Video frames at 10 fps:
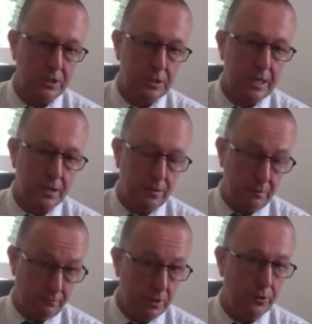is dead and
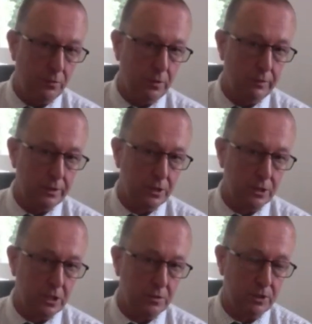you've done all your risk
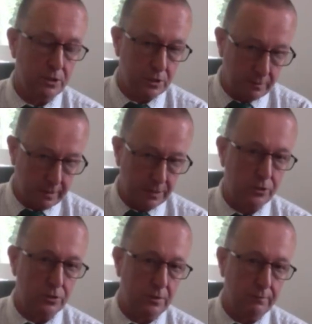assessments and you've had
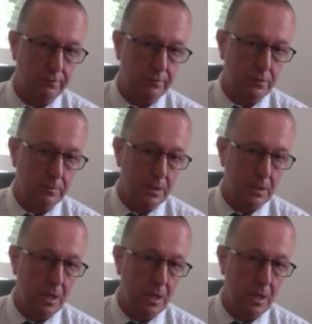your slime form.